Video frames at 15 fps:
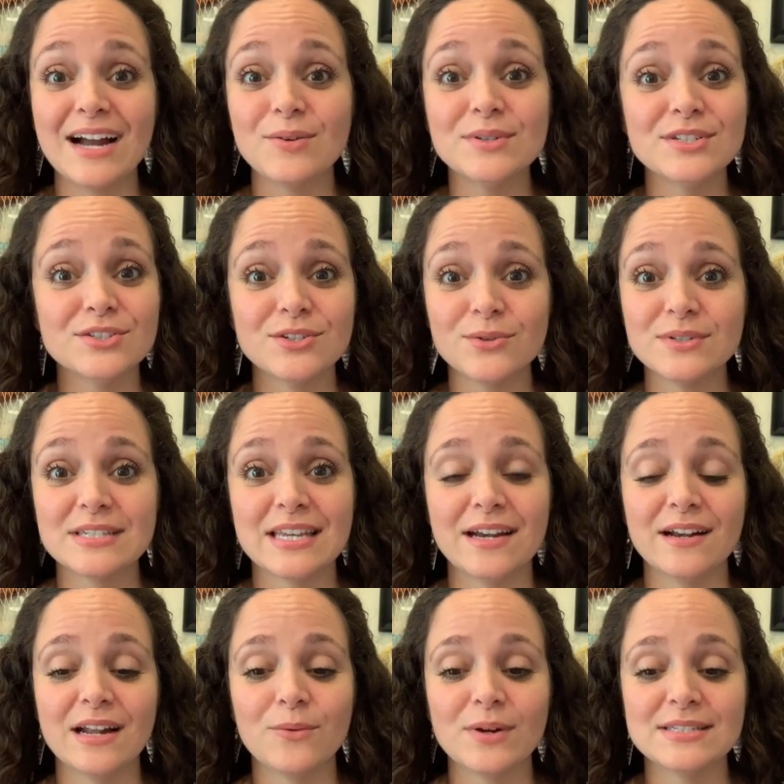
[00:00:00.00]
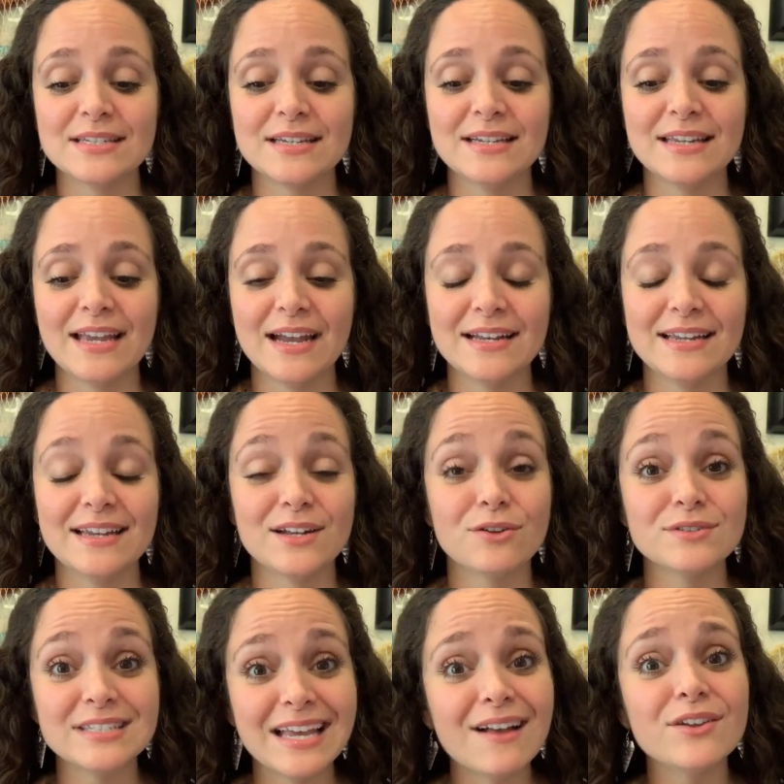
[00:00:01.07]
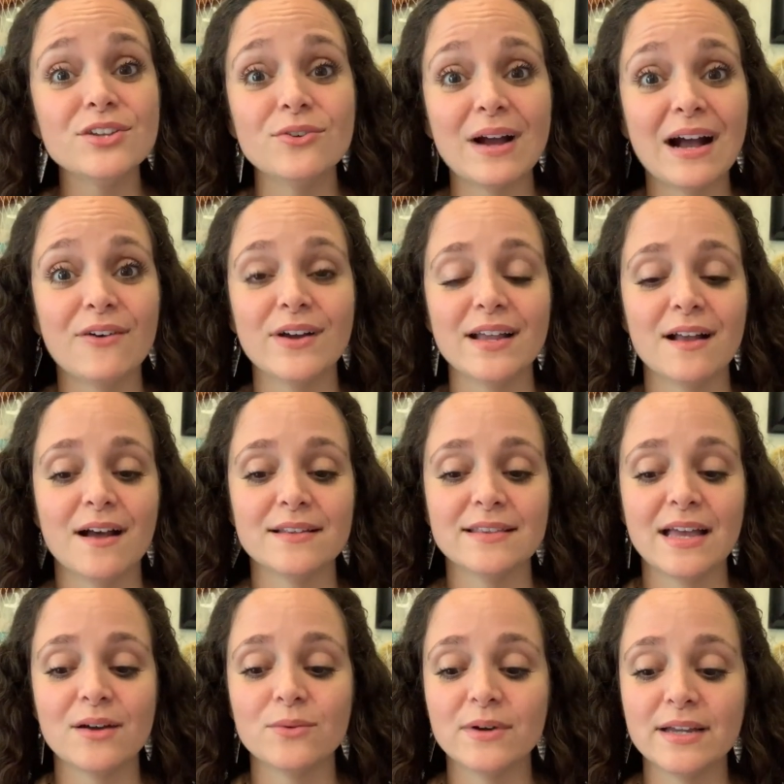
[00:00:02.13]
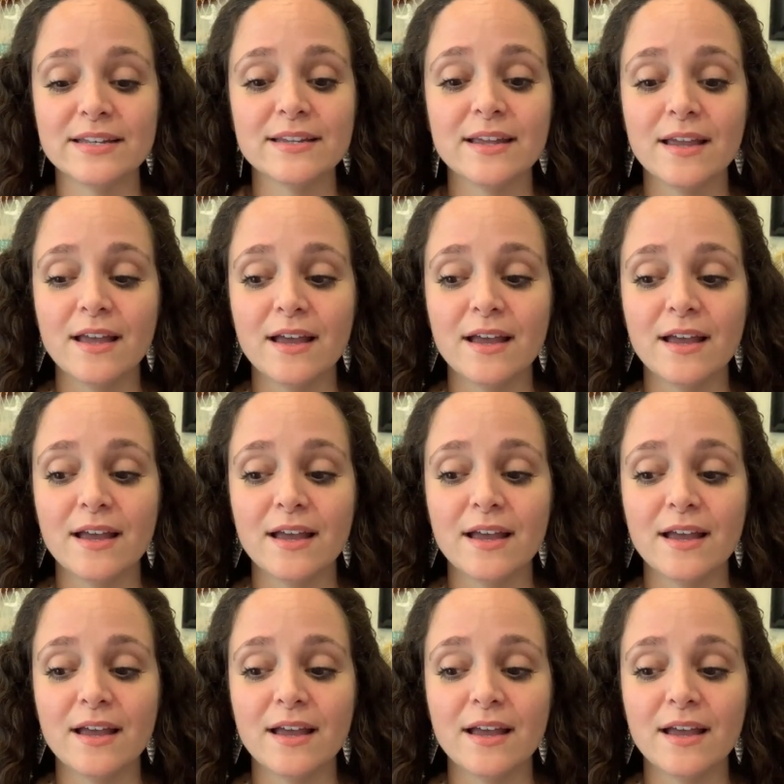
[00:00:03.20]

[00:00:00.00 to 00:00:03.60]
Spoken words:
was so scared I wasn't gonna get it, and I'll tell you how I got that one.